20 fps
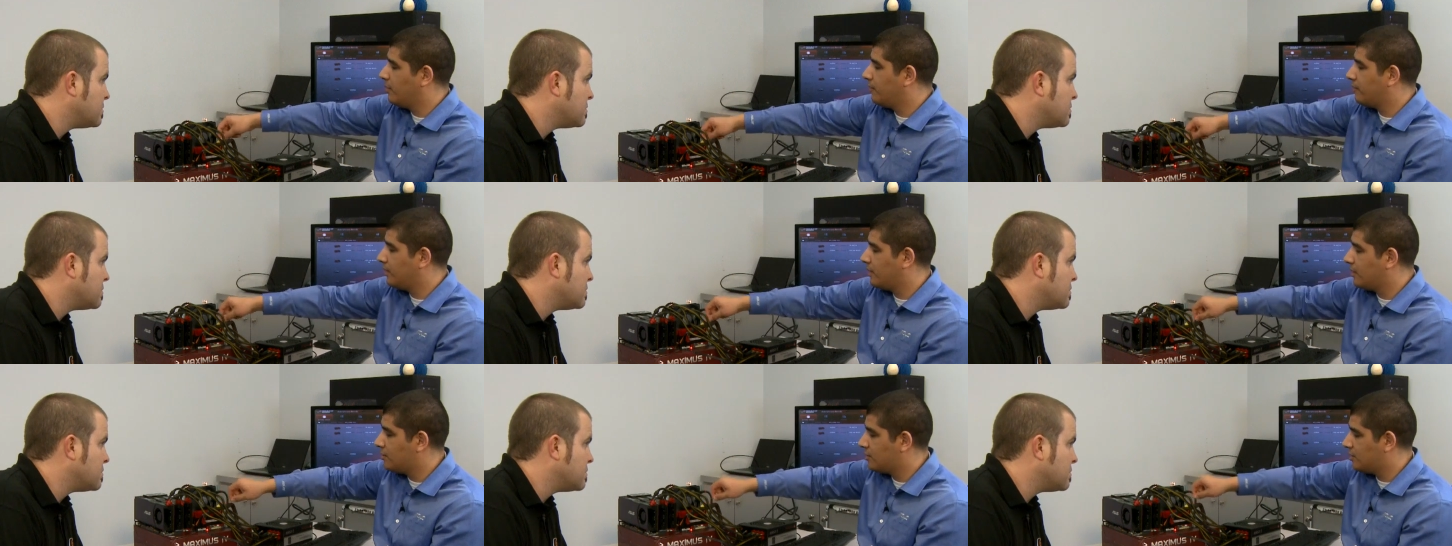Speaker 1: off, they
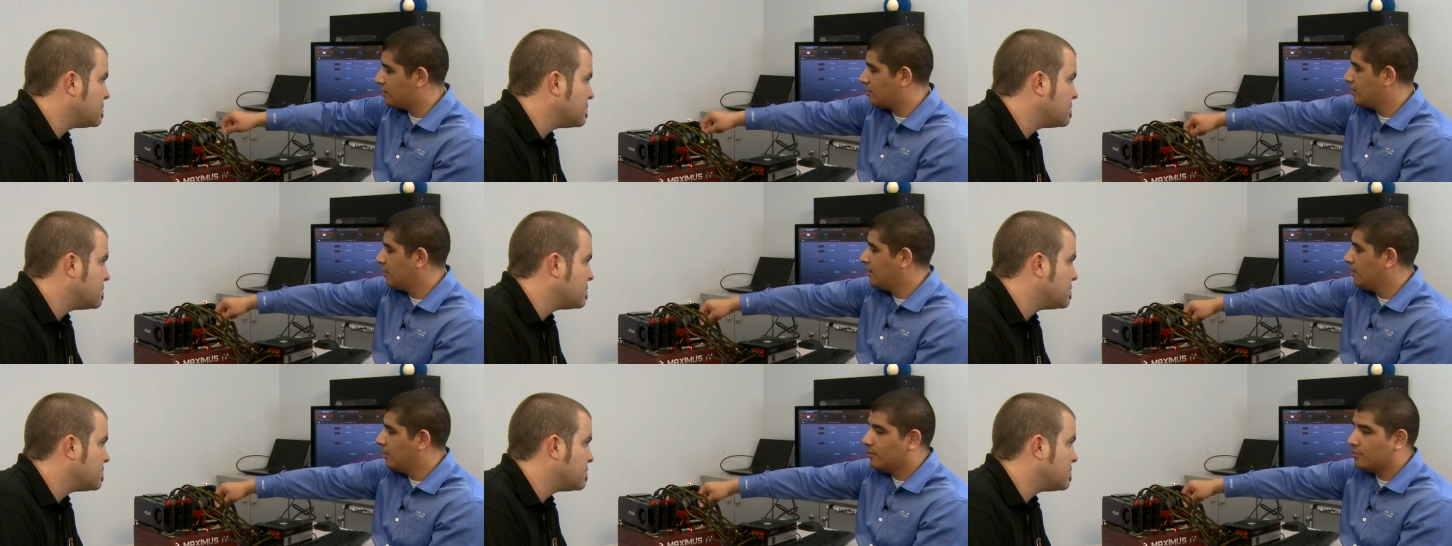can just
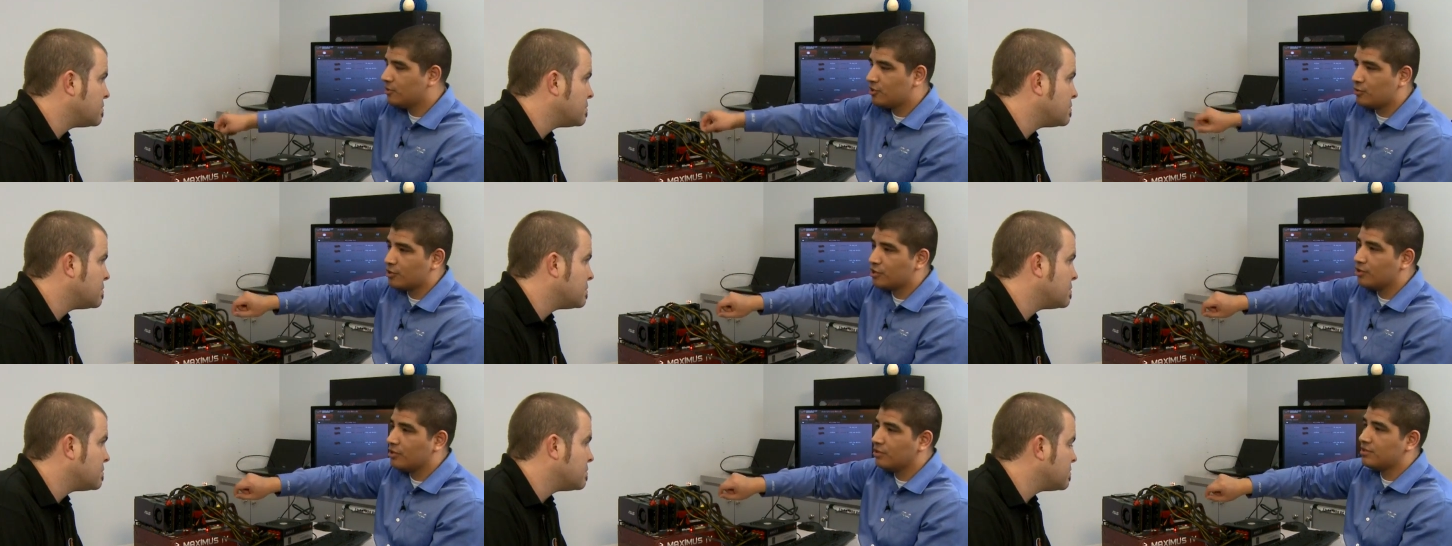switch
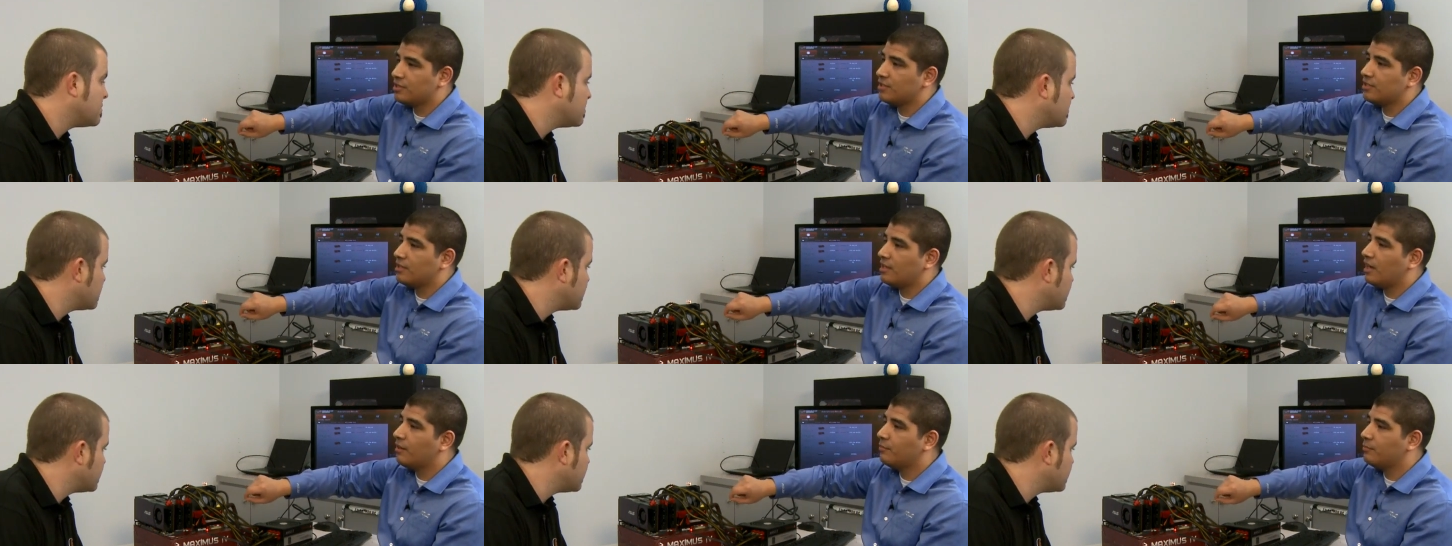those into the
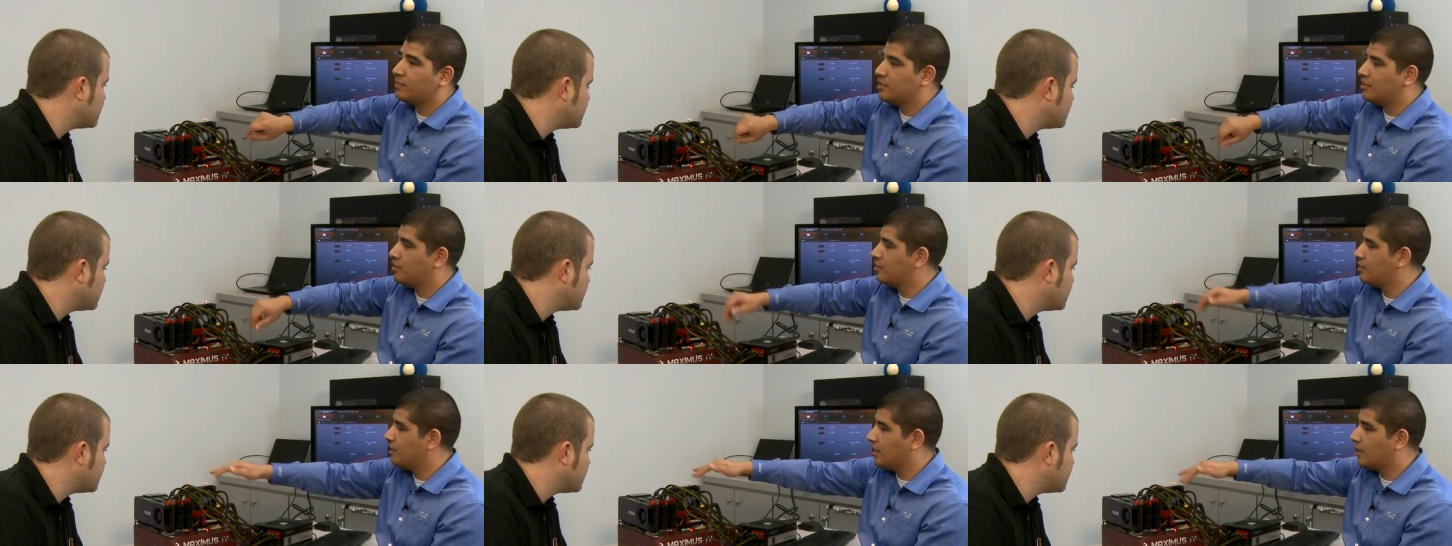off
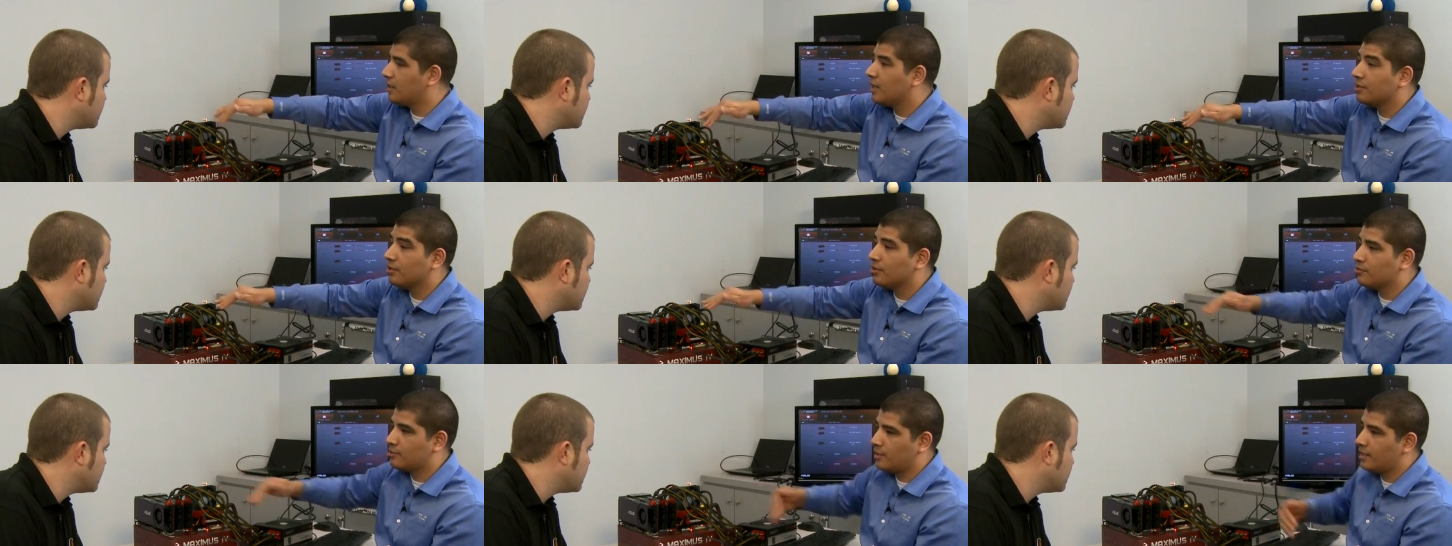position and cut
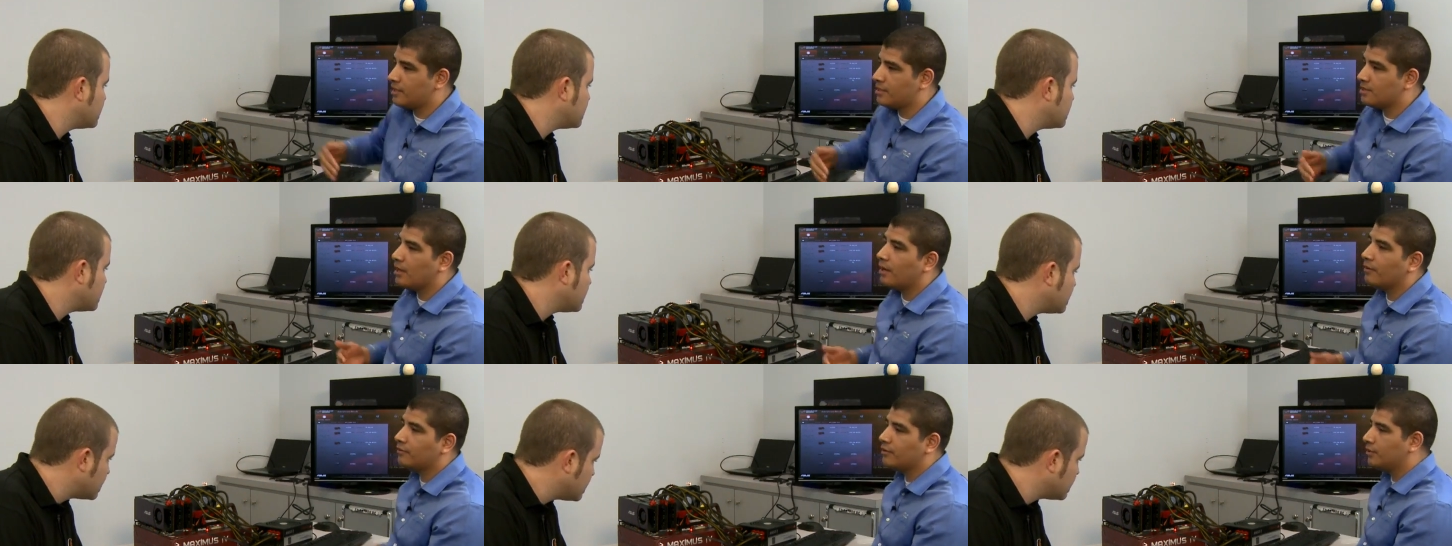those lanes
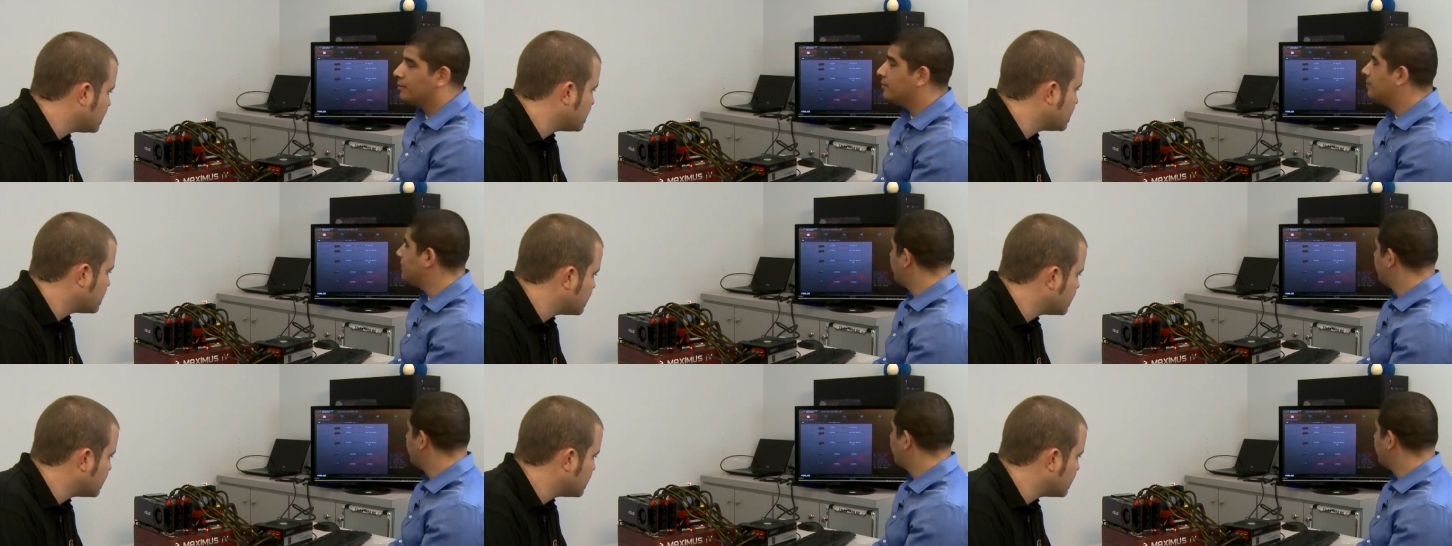off too.